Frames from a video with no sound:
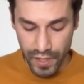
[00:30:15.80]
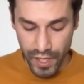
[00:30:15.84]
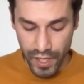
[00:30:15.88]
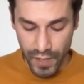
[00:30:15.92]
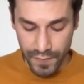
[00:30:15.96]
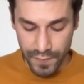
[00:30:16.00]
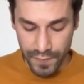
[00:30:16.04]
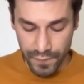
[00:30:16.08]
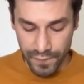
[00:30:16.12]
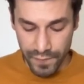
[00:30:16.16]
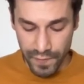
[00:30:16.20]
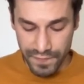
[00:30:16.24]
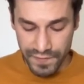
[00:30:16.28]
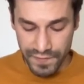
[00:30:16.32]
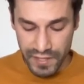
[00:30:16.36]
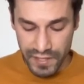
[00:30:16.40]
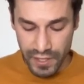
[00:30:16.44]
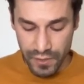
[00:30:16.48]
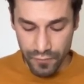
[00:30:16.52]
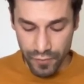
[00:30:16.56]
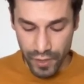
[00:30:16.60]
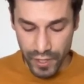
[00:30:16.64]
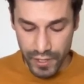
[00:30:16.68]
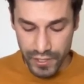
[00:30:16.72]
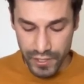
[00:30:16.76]
Of the
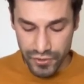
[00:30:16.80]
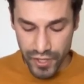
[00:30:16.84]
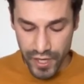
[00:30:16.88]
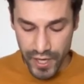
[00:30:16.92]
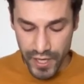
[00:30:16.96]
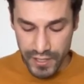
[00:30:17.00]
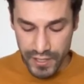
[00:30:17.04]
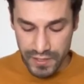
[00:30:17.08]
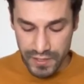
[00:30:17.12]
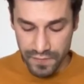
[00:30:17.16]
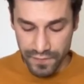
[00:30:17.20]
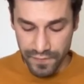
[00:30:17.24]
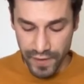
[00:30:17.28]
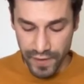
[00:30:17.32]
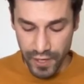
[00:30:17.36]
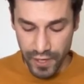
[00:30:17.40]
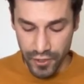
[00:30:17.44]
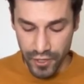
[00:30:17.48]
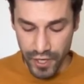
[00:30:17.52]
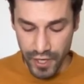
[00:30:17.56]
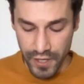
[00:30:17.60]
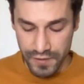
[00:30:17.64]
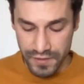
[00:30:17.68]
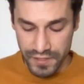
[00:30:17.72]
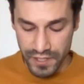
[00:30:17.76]
15 racetracks,
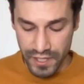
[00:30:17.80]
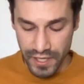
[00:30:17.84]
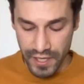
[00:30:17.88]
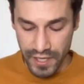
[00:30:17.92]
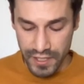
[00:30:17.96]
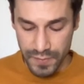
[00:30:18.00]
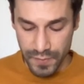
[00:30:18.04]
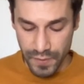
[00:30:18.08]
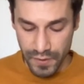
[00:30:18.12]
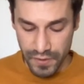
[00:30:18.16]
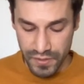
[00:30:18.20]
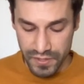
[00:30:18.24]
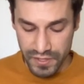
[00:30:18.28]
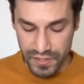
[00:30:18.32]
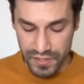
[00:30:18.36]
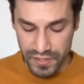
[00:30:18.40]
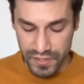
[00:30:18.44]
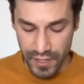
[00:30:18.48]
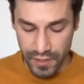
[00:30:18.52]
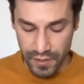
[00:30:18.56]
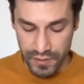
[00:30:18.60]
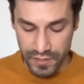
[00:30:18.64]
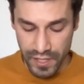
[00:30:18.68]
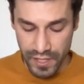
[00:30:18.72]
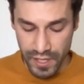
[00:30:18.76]
fairgrounds, and expo
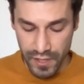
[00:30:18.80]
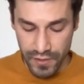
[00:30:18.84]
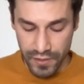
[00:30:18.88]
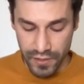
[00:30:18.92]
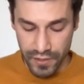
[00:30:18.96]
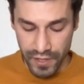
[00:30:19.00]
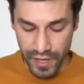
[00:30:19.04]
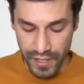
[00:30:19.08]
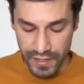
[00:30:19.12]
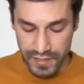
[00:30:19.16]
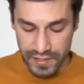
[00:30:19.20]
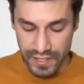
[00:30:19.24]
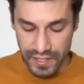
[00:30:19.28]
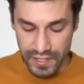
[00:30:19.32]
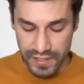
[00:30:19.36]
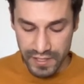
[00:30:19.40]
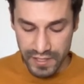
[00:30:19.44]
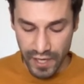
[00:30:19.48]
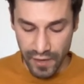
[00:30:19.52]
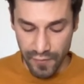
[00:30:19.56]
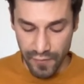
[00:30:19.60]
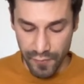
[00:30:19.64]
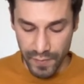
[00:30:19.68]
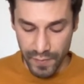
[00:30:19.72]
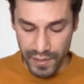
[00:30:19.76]
centers the United States
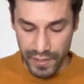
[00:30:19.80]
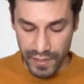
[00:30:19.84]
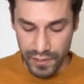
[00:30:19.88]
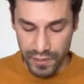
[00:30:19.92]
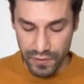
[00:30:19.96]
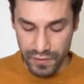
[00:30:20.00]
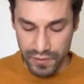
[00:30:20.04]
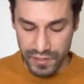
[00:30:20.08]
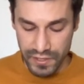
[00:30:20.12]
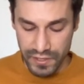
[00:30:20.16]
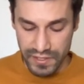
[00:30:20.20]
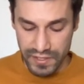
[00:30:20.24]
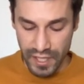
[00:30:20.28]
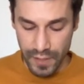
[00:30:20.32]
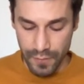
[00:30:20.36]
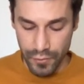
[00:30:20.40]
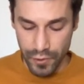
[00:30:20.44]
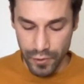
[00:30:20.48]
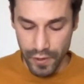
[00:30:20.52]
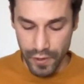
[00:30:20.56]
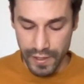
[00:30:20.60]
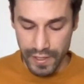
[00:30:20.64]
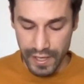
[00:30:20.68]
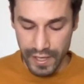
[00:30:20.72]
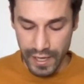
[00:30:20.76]
government used as
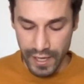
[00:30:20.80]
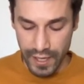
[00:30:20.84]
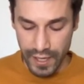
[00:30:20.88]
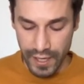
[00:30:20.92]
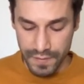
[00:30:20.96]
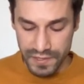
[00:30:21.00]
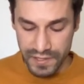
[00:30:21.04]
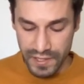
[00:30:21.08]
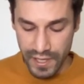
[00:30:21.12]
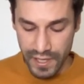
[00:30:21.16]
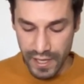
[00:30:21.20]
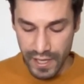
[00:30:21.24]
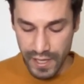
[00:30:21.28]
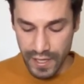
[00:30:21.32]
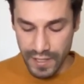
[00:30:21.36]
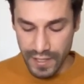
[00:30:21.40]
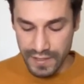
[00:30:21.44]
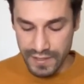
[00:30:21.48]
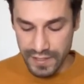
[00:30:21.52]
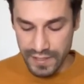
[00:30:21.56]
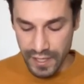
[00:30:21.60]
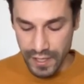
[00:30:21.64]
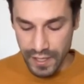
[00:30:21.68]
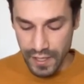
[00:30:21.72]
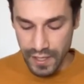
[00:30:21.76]
temporary camps,
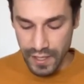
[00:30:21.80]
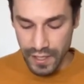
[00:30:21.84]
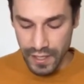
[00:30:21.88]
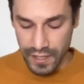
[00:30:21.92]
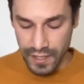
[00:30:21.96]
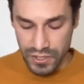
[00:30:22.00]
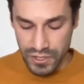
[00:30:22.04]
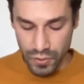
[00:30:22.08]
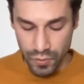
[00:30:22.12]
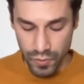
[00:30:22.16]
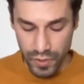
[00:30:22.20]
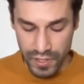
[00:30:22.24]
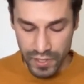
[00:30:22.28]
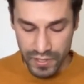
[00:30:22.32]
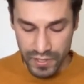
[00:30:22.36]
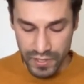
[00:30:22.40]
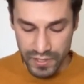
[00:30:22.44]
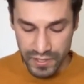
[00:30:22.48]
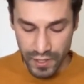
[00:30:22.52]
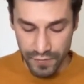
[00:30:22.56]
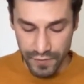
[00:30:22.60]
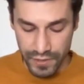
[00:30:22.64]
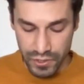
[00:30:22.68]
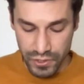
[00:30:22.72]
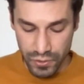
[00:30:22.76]
Santa Anita squeezed
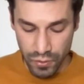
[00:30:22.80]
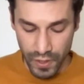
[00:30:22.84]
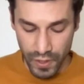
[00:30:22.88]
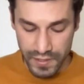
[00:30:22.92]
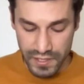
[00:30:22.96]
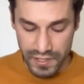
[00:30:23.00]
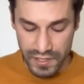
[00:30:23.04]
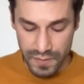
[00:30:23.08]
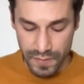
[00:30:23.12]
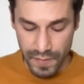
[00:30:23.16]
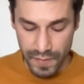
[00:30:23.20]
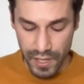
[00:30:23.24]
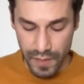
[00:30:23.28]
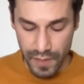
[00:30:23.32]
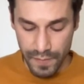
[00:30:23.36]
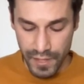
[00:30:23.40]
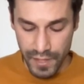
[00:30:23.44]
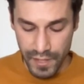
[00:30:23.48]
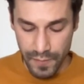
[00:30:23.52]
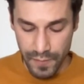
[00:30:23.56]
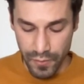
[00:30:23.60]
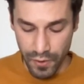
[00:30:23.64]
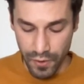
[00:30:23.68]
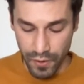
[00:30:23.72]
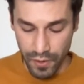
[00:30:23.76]
nearly twice as many
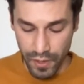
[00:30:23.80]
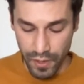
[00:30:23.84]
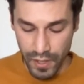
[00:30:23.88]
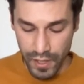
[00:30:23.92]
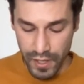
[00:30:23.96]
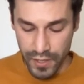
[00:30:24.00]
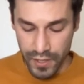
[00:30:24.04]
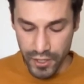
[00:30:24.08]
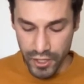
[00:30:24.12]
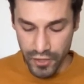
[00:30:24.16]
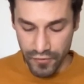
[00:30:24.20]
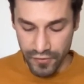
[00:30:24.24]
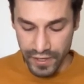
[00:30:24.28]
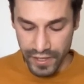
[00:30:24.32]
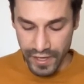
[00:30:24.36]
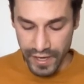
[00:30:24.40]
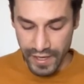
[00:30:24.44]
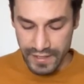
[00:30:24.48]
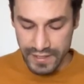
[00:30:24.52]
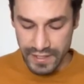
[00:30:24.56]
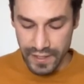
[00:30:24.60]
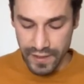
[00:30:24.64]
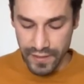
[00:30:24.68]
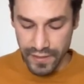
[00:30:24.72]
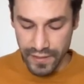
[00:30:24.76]
people, nearly
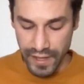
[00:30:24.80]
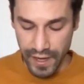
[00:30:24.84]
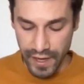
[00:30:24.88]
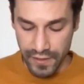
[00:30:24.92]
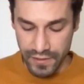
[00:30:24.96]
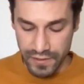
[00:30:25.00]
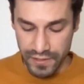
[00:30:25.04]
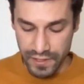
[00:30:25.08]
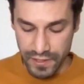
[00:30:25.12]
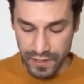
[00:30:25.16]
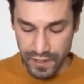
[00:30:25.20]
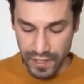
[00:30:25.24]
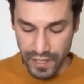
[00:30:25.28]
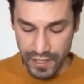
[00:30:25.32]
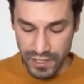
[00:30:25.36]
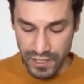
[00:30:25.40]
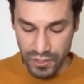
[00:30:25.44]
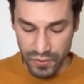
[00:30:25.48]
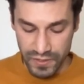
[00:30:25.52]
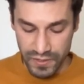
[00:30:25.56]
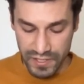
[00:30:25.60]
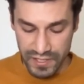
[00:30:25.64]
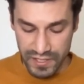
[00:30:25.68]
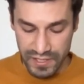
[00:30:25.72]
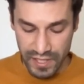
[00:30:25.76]
19,000, into
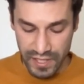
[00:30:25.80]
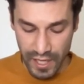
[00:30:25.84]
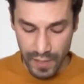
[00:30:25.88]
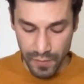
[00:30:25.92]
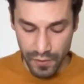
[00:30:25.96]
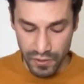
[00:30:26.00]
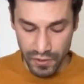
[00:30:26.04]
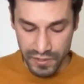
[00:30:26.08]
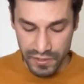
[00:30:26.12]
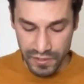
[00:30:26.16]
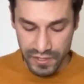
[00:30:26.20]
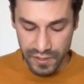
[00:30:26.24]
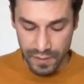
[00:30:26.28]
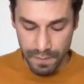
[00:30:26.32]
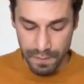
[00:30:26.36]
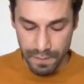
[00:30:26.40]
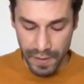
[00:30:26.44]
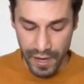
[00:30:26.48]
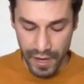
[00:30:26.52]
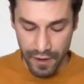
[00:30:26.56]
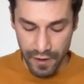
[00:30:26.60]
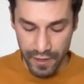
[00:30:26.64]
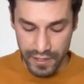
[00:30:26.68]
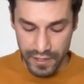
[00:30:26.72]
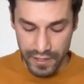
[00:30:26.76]
its stables,
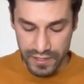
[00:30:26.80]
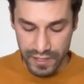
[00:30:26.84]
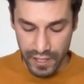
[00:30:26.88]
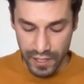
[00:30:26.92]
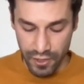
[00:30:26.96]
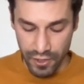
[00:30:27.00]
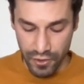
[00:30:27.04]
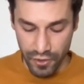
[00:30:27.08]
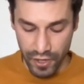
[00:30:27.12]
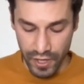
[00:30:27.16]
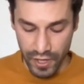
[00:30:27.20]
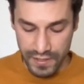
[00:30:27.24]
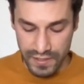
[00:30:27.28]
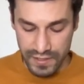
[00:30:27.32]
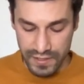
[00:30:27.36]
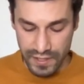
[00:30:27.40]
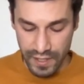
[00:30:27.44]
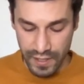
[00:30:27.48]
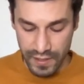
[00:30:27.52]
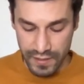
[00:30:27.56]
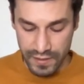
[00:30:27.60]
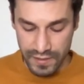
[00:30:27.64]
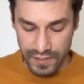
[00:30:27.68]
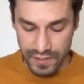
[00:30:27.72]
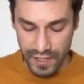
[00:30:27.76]
barracks, and
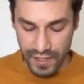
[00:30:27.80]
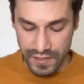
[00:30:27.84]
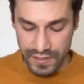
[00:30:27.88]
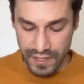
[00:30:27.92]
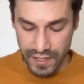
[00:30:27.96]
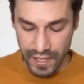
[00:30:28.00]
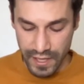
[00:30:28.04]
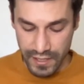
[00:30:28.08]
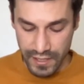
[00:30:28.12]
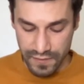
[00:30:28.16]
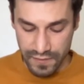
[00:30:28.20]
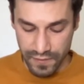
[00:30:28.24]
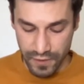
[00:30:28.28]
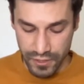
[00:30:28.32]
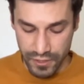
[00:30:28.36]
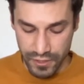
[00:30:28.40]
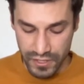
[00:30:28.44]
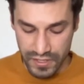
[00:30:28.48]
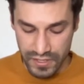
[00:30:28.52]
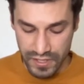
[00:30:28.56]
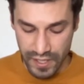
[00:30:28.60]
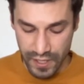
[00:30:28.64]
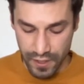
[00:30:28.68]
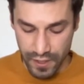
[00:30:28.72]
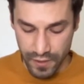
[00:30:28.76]
grandstands as the next
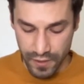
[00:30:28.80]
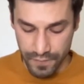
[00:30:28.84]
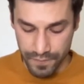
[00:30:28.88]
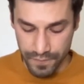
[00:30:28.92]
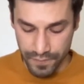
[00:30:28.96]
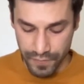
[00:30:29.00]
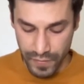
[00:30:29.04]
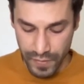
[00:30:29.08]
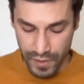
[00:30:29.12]
largest center.